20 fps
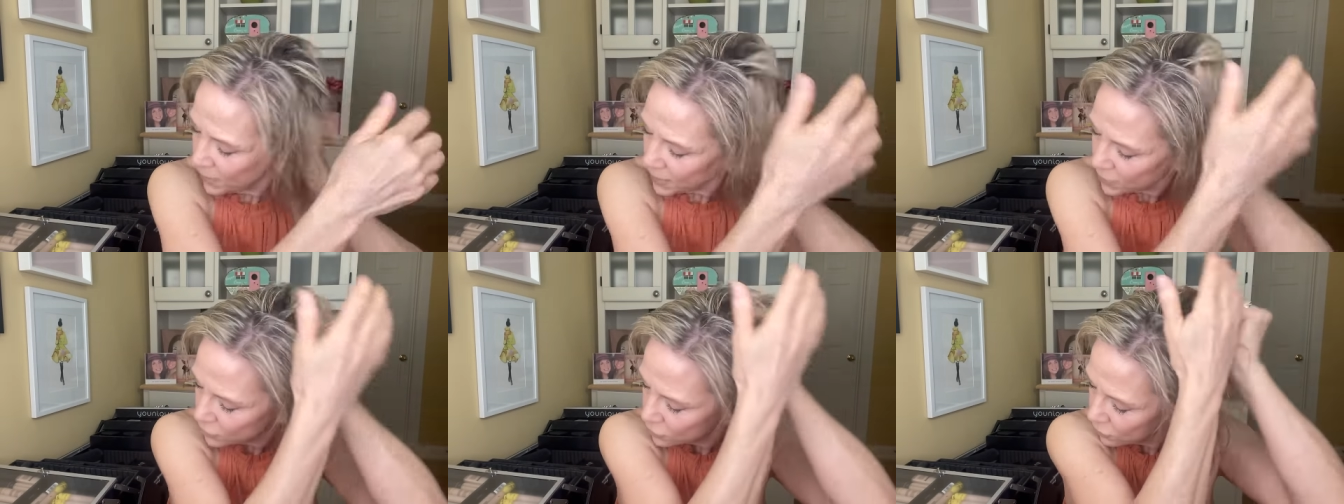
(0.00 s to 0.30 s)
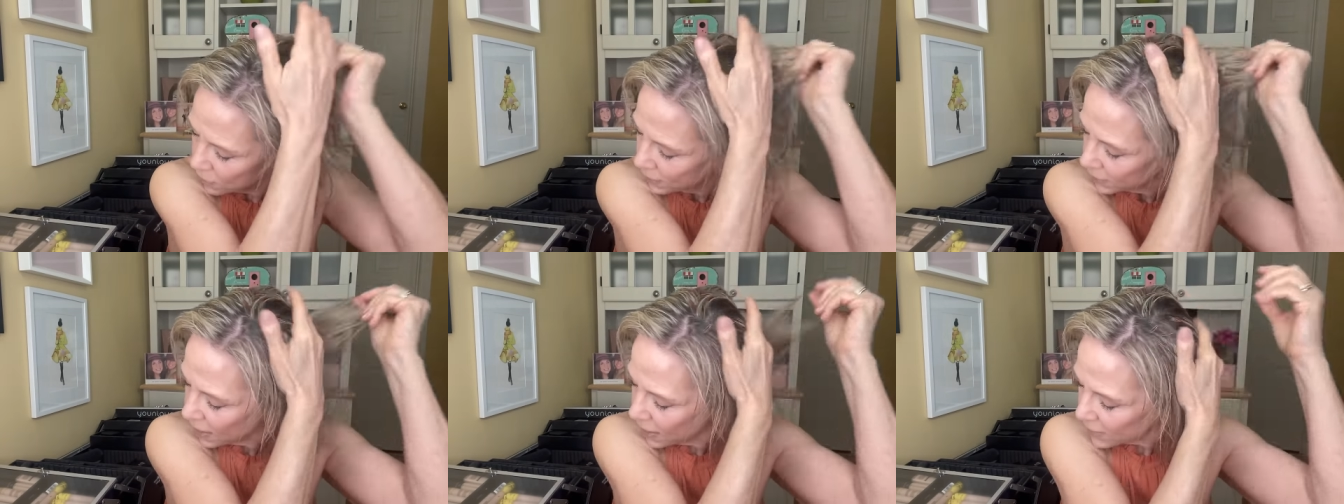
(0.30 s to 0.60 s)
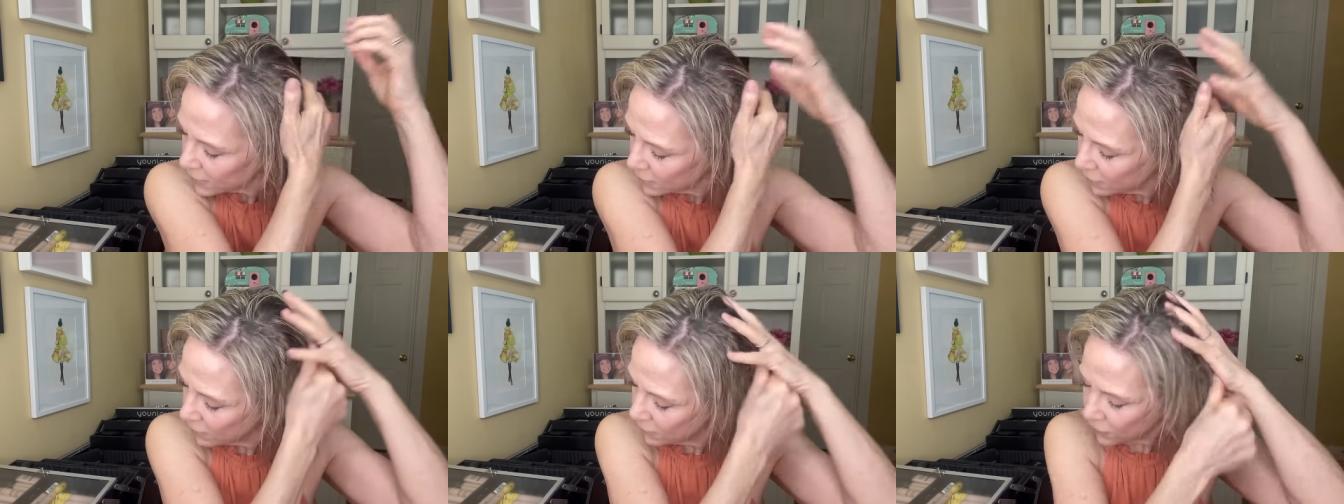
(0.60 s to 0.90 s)
to make sure I
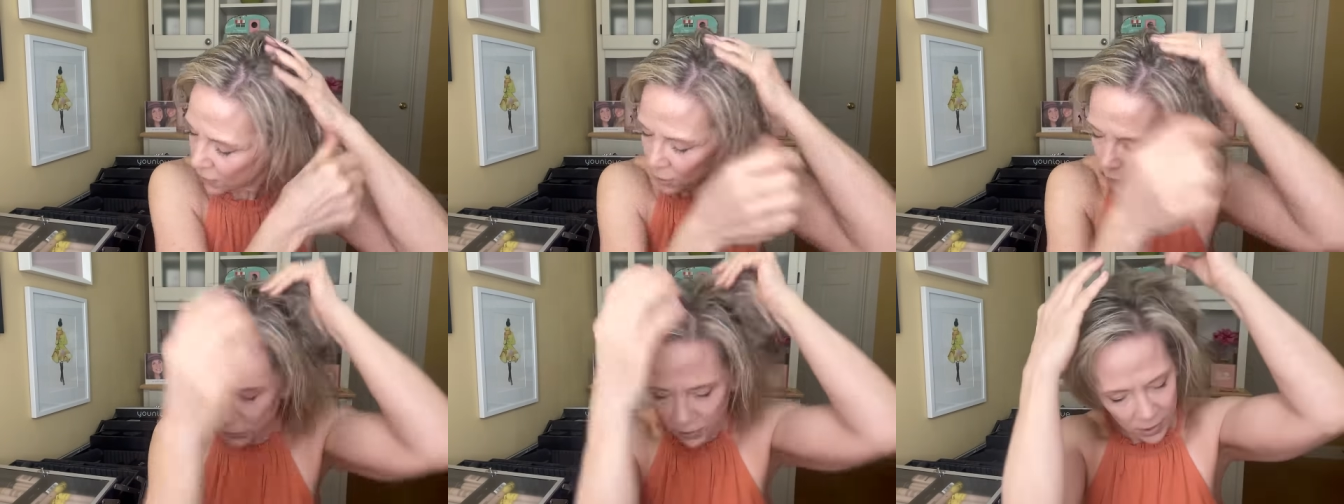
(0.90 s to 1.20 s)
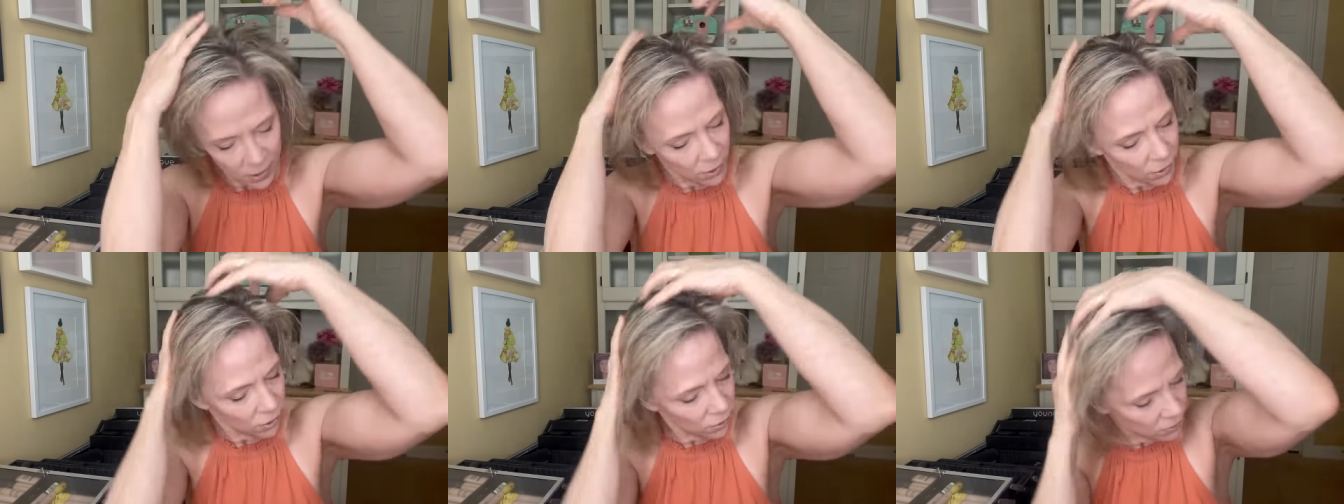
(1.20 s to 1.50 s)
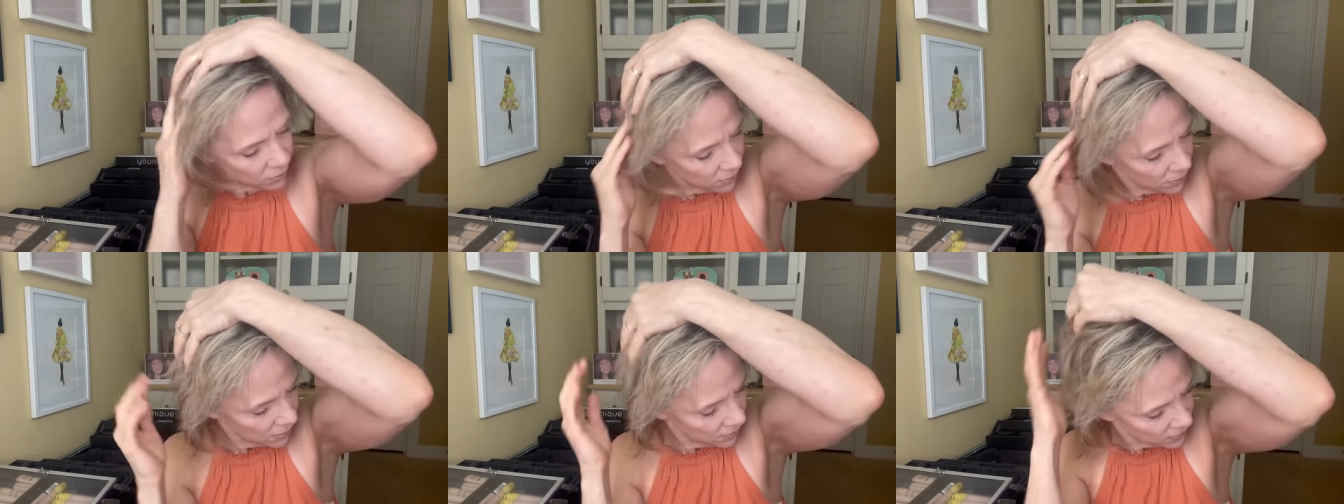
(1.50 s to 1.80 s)
got enough on
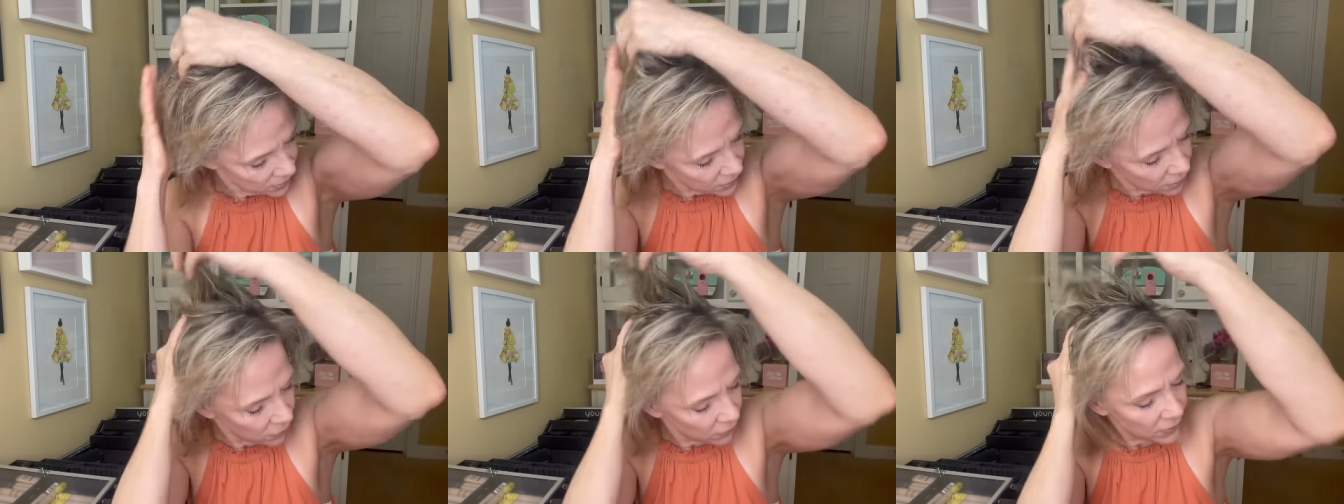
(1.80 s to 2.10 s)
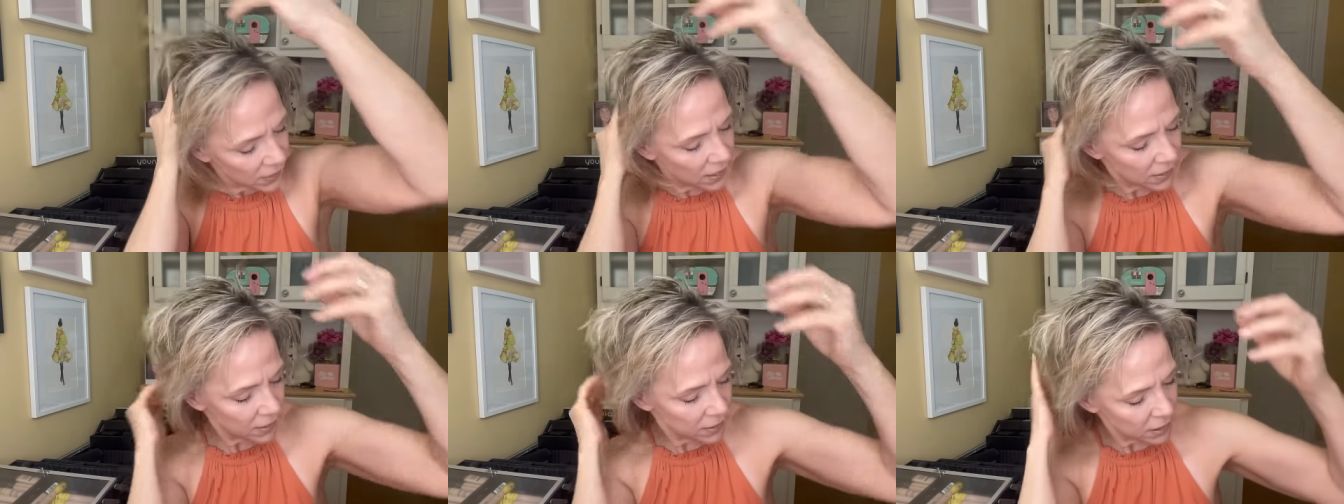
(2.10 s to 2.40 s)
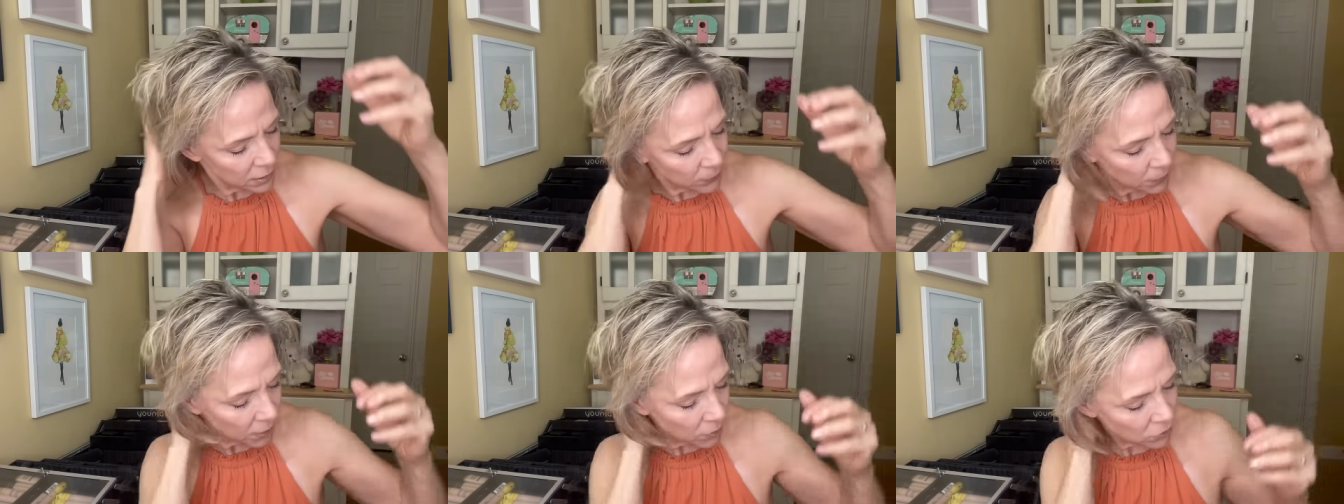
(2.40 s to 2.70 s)
here so that
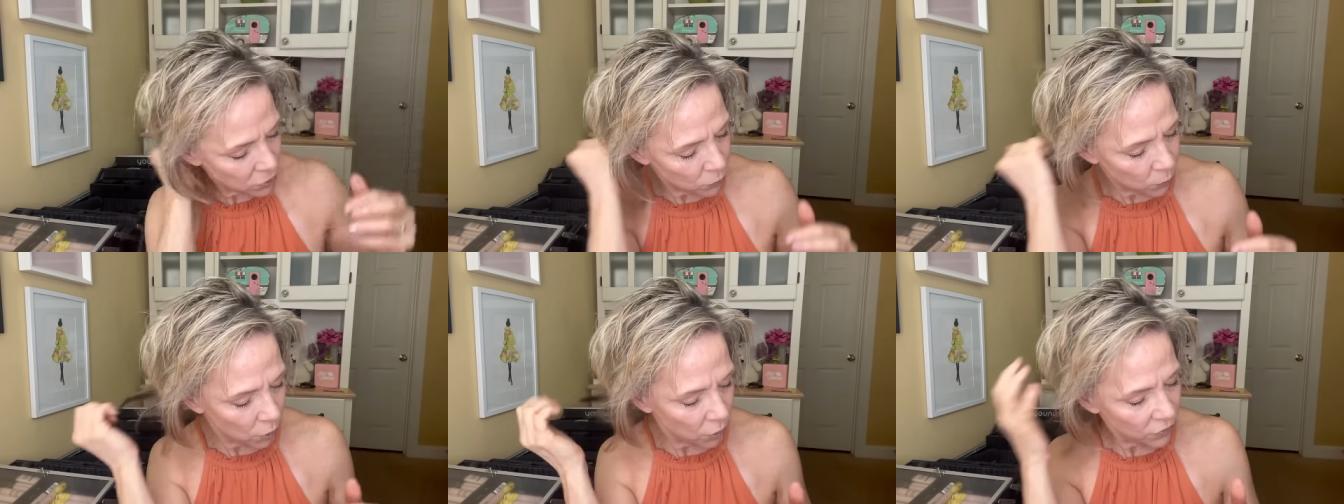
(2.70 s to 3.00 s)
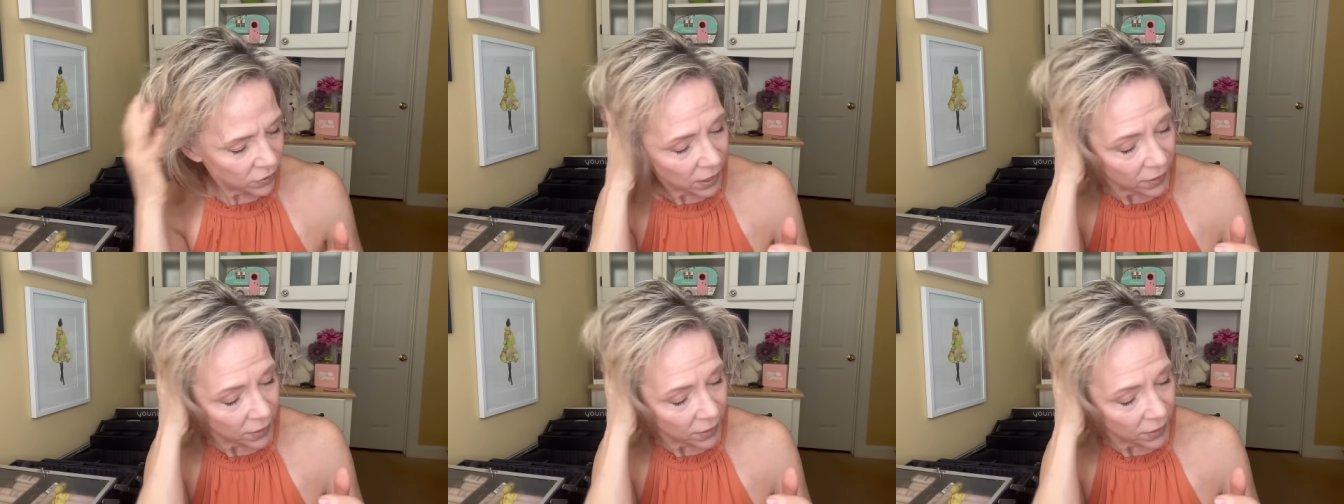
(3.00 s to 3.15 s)
it's supposed to work.